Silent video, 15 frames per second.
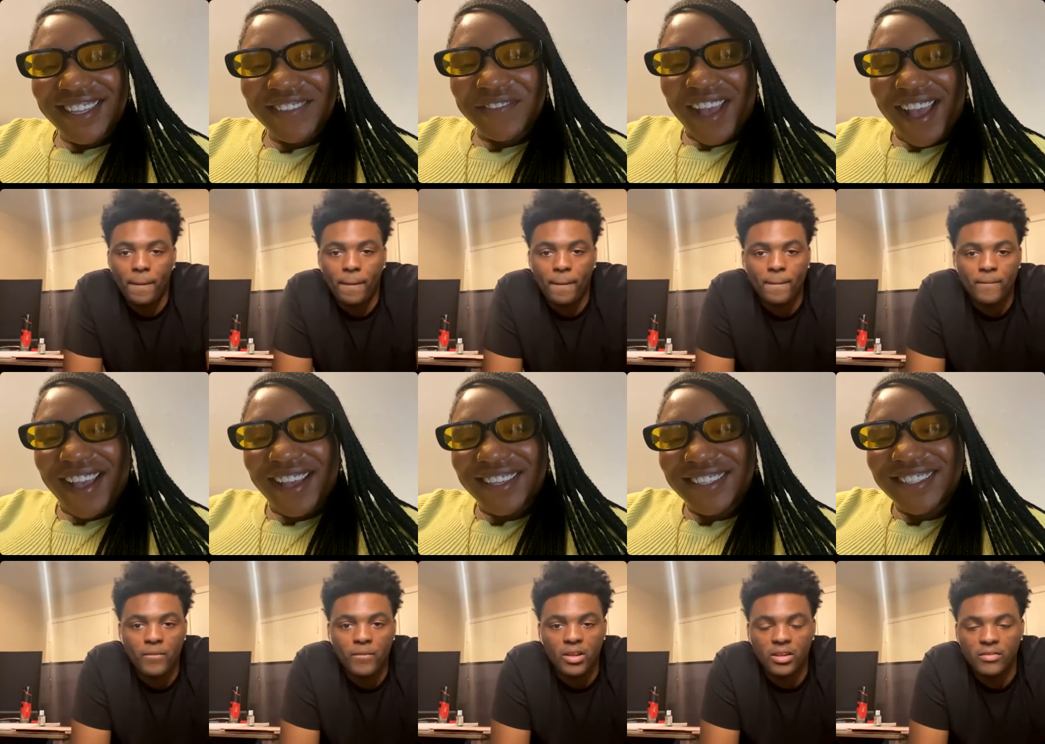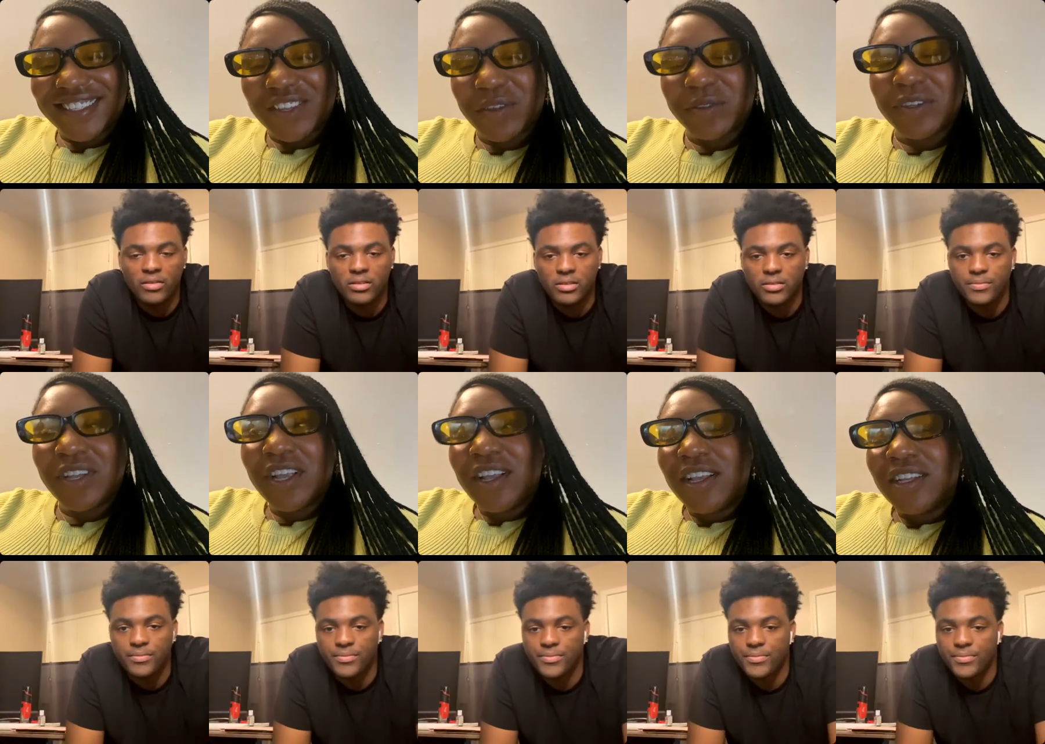Speaker 1: Facts. So
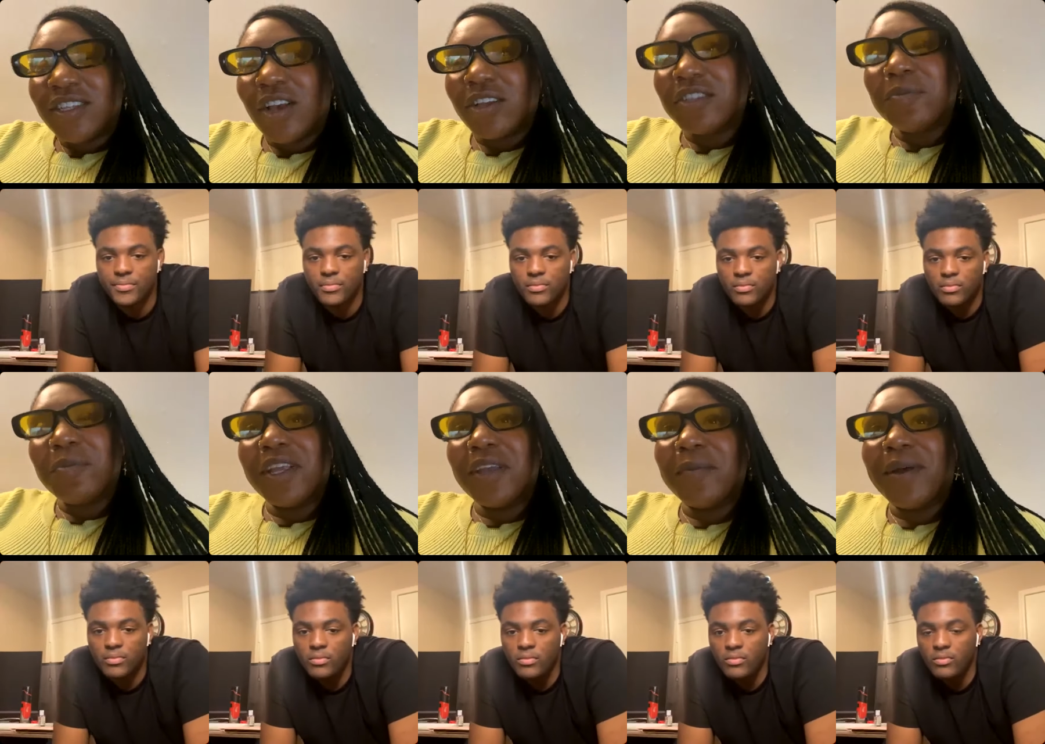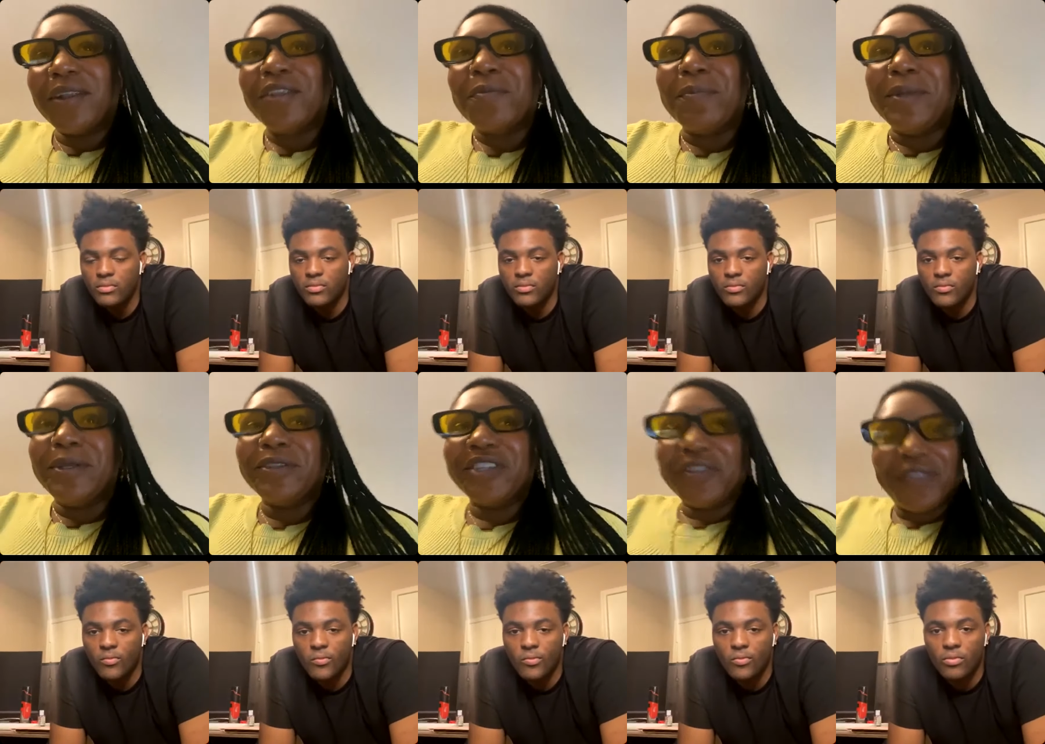talk to me about the
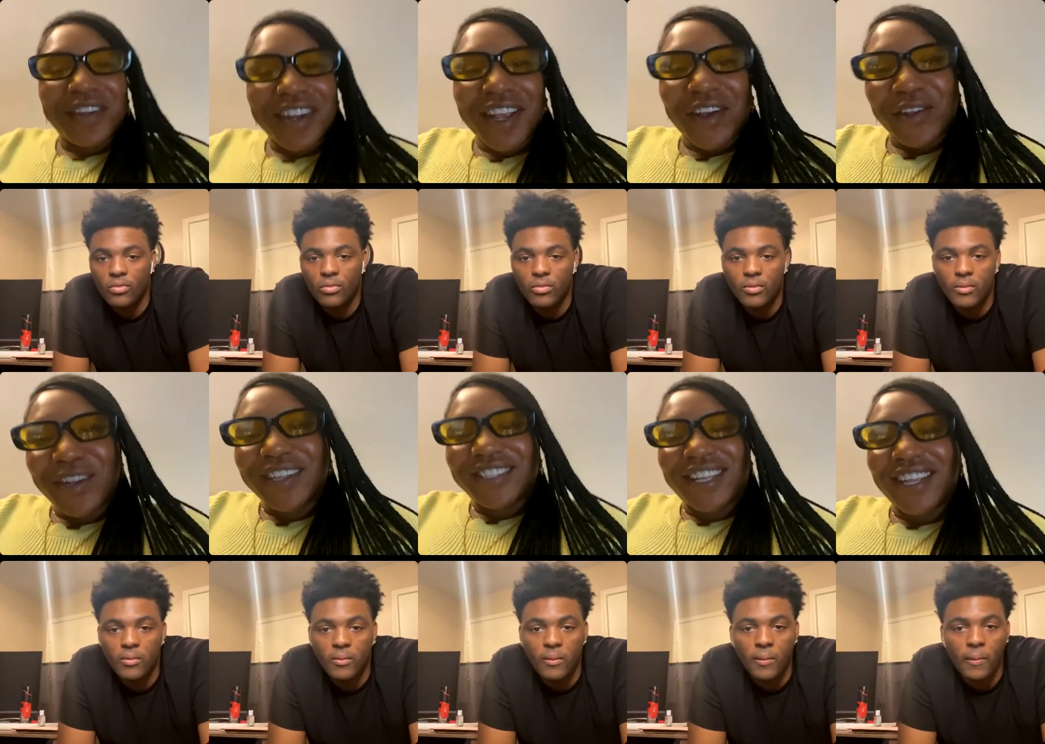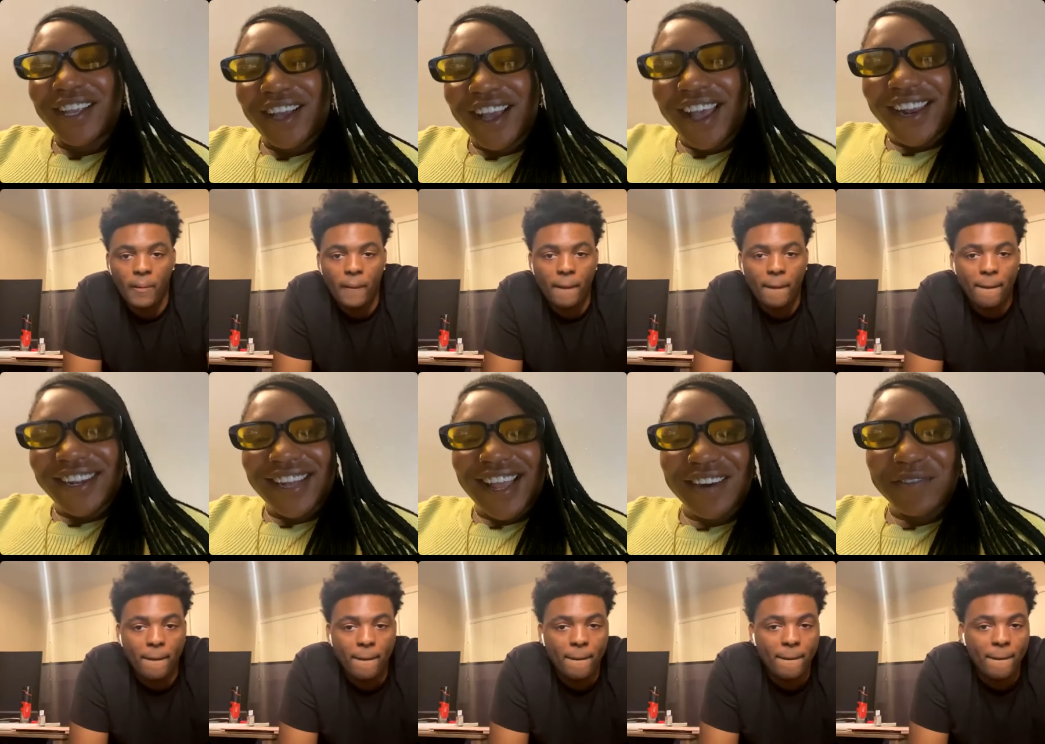music video. Looks like y'all had a
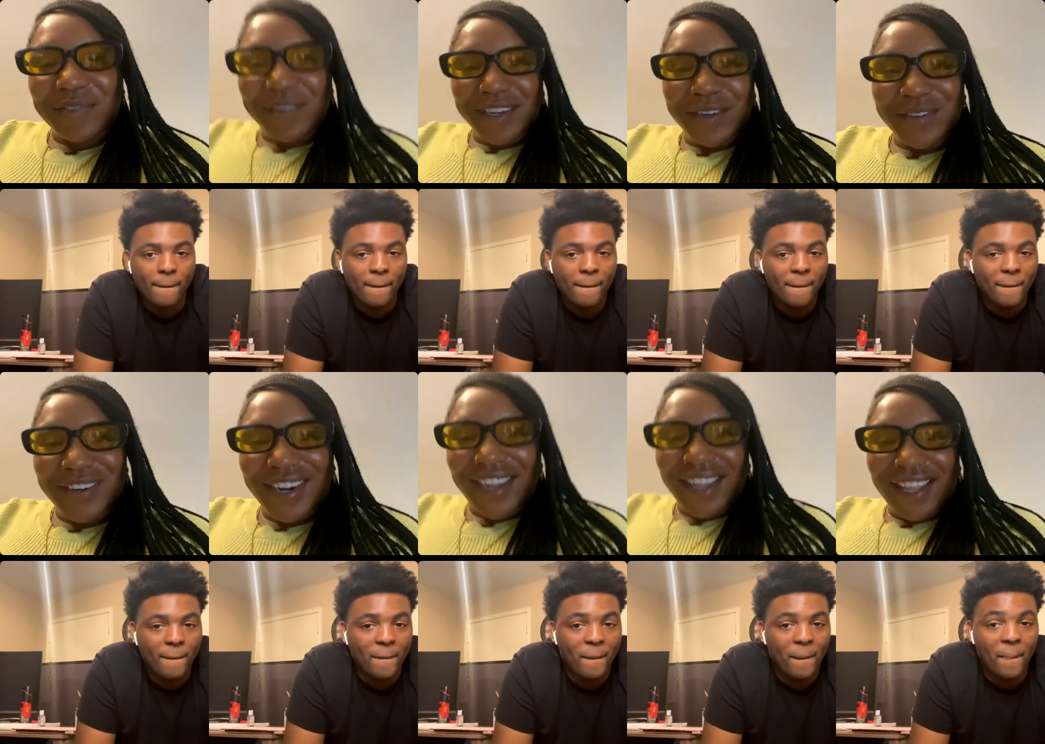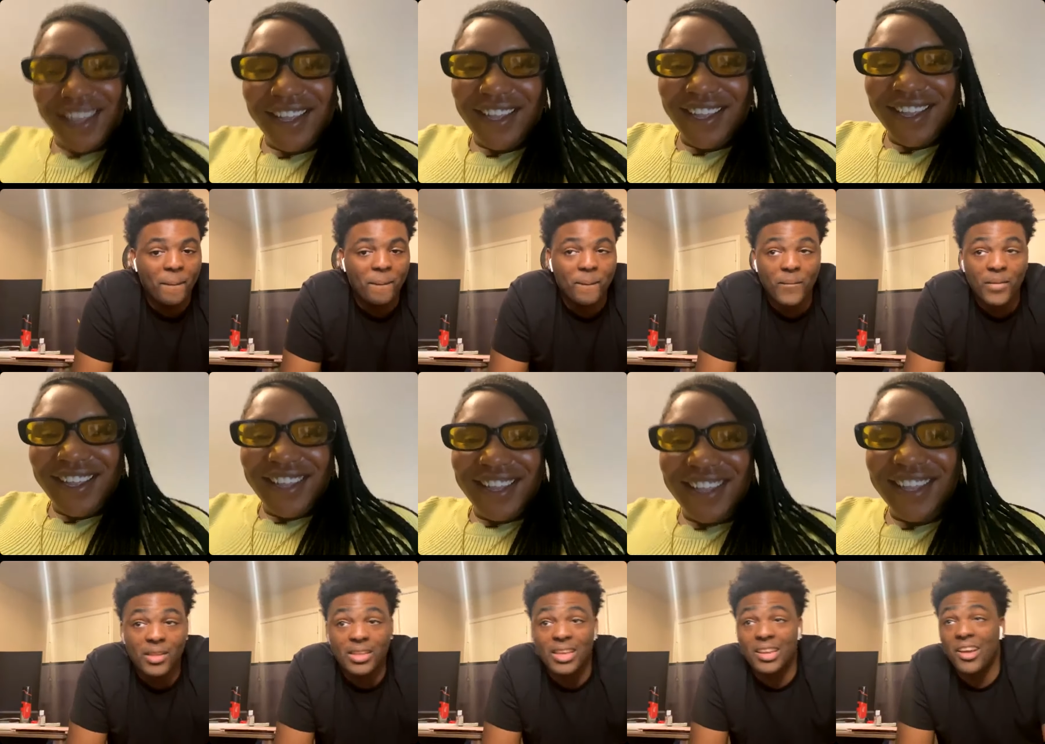lot of fun doing that.
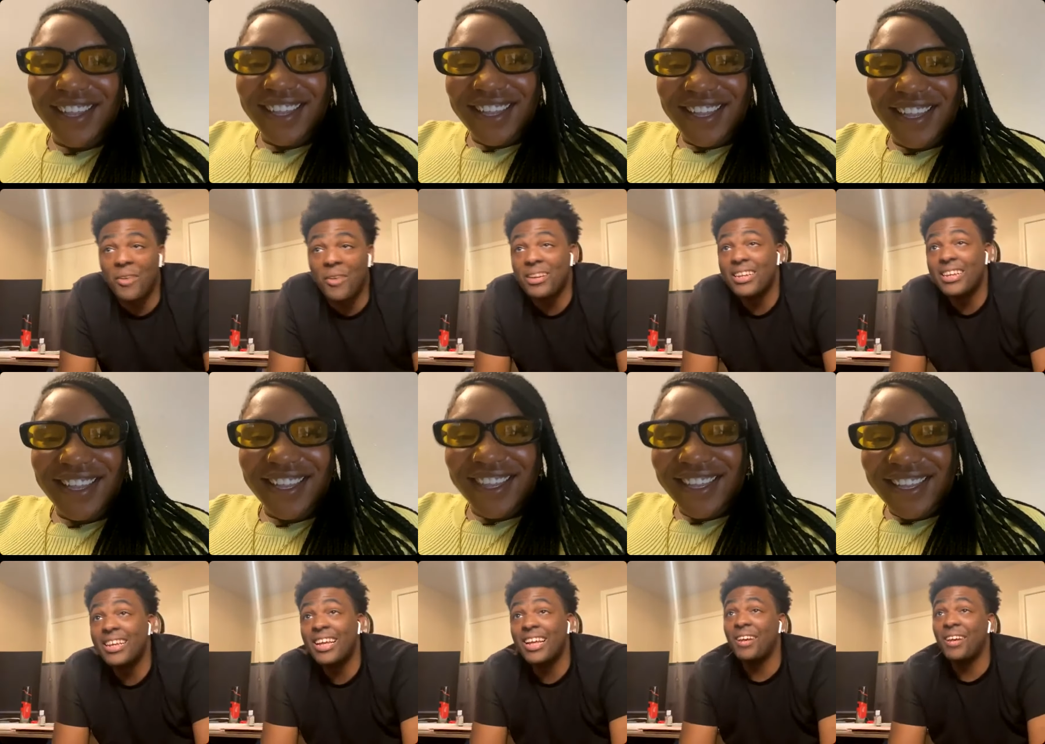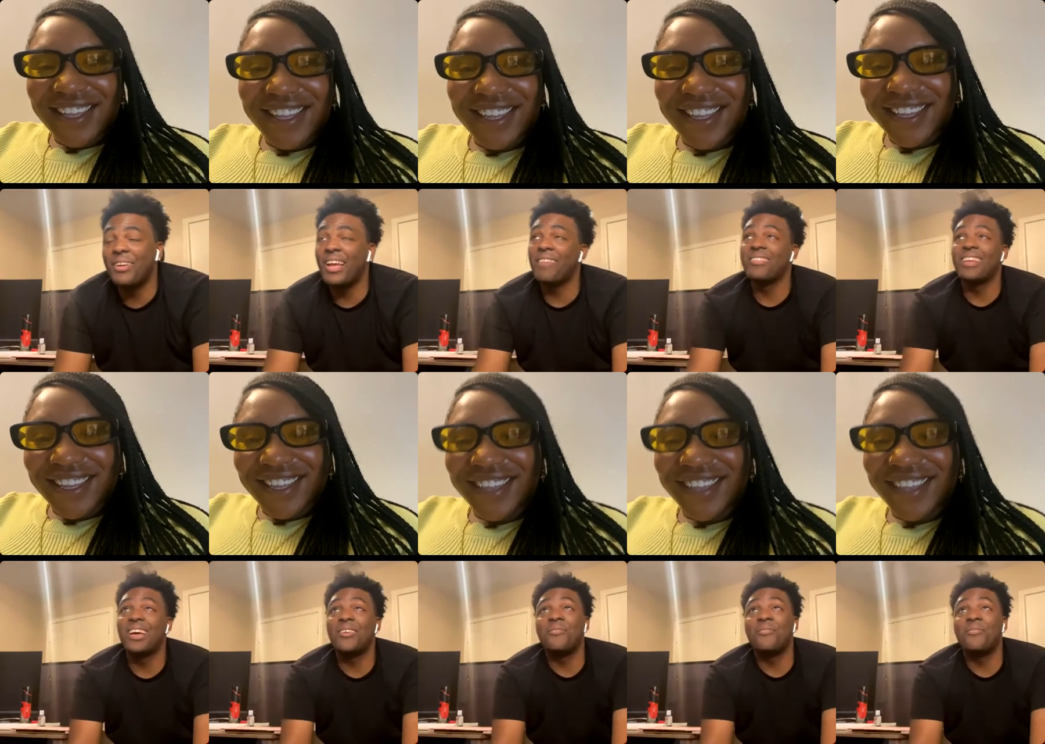
Speaker 2: Yeah, no, we did. We had a lot of